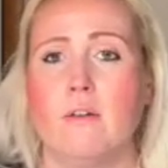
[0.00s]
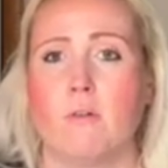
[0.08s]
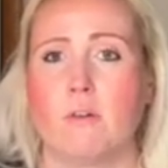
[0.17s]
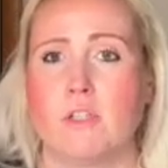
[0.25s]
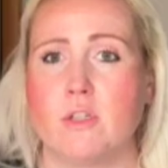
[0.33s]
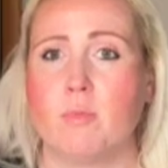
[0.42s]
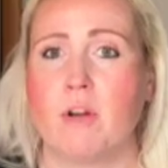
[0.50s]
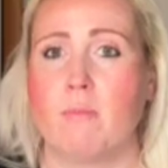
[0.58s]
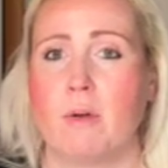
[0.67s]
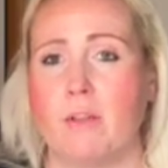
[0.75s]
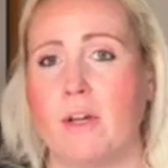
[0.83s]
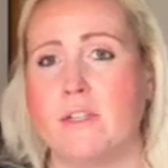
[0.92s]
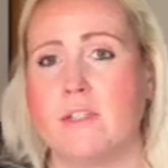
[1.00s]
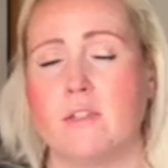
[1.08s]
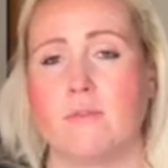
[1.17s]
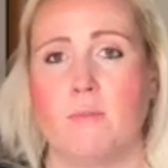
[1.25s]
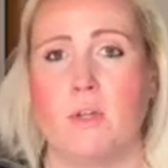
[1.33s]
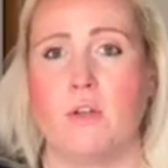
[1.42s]
versus bring my
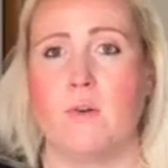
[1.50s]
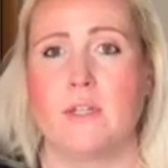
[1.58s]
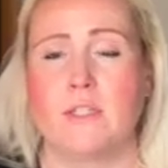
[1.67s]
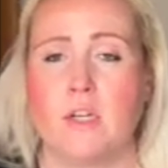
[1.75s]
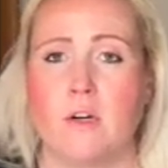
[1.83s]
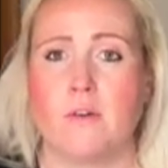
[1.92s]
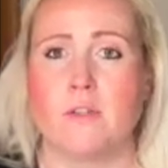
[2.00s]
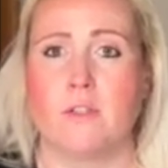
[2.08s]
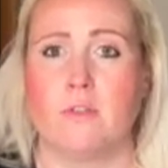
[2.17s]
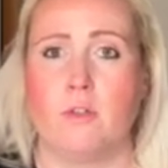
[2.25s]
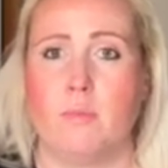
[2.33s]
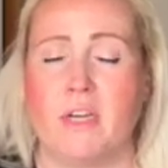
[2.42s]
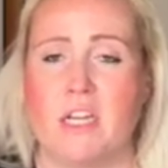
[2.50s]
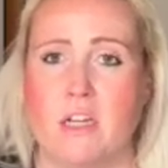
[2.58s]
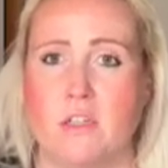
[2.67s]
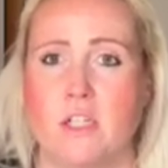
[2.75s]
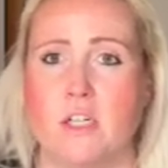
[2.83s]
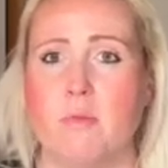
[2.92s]
license from the US here is a little bit
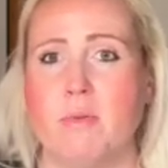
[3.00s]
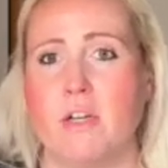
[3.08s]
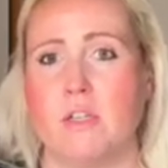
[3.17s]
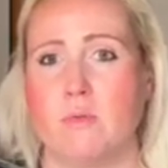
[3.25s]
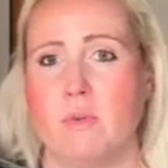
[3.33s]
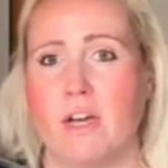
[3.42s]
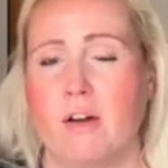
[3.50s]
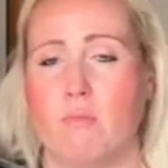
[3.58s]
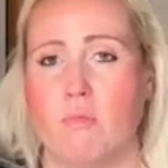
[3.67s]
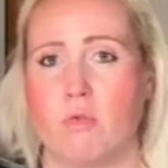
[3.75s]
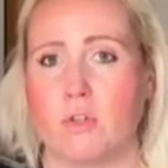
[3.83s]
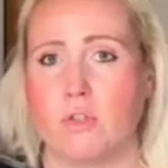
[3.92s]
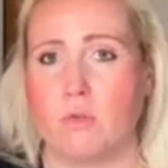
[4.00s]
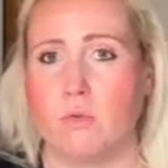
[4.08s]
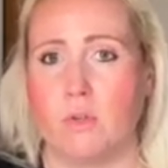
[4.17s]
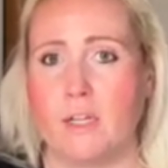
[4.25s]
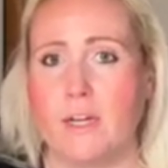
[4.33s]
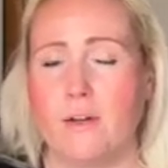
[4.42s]
easier because we have more
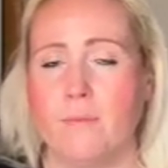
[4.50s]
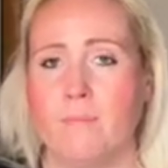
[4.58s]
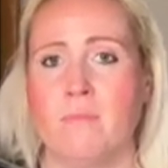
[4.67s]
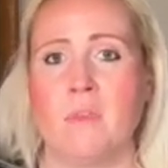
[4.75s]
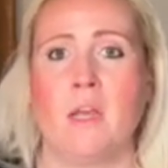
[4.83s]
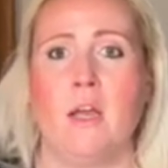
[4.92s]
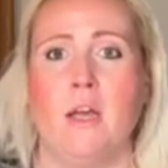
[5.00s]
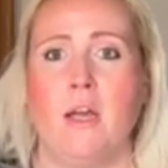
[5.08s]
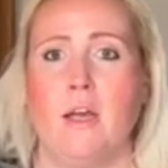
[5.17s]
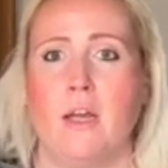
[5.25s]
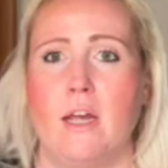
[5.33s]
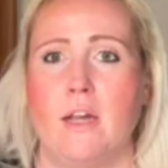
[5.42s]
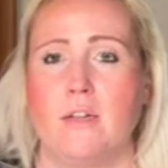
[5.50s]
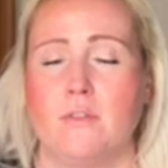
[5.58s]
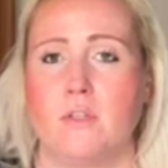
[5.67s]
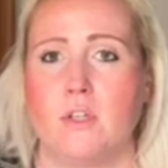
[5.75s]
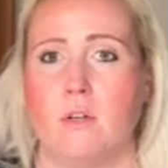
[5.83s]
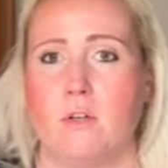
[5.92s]
schooling. And
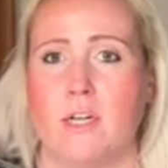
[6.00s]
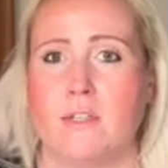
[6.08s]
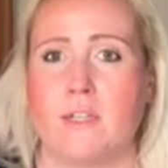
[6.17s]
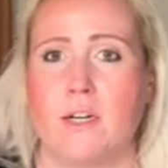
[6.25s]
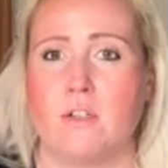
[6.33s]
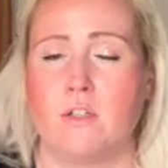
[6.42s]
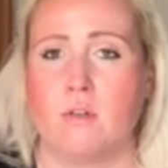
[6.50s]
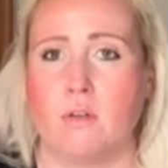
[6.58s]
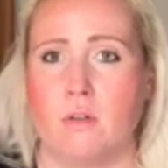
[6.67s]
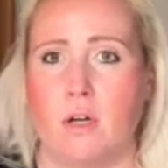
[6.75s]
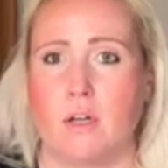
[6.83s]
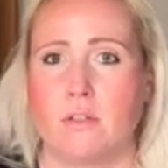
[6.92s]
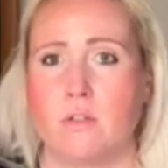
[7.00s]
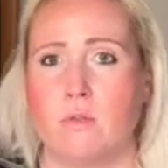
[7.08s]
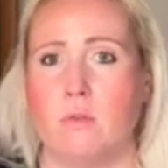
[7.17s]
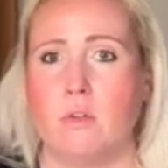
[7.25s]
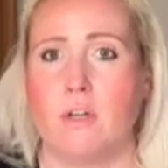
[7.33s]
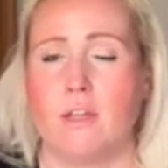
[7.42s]
so I decided to go to law
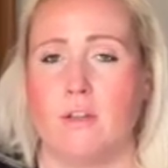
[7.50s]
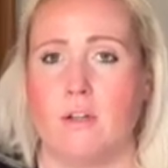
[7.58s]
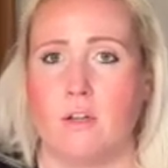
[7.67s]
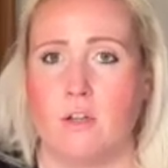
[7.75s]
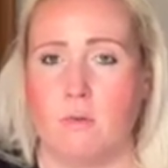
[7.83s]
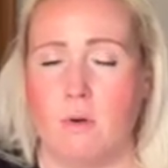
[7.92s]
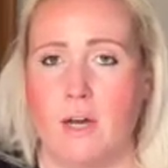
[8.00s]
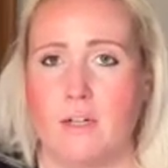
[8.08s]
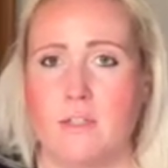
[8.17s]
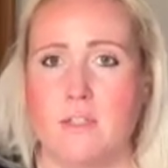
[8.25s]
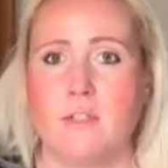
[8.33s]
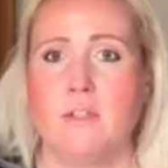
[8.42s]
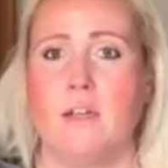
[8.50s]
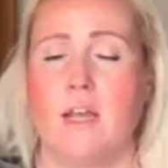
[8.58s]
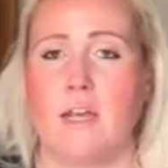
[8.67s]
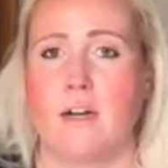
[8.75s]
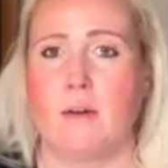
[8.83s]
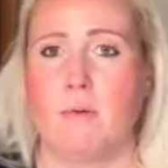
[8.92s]
school in the US,
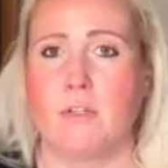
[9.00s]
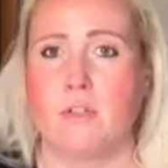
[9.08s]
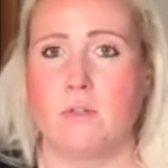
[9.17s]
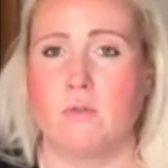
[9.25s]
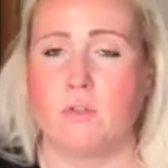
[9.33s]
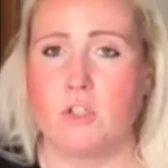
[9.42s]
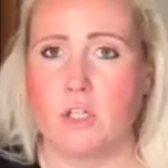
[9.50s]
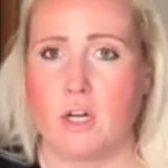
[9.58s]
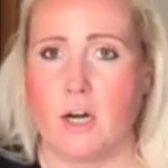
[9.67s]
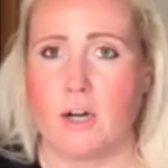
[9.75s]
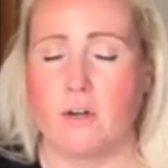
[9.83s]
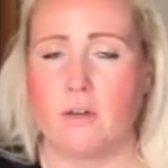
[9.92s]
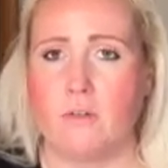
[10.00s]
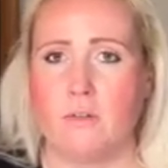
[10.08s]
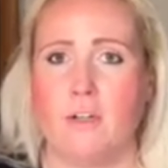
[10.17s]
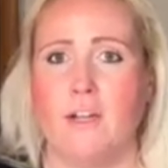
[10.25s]
and I went to school in Chicago.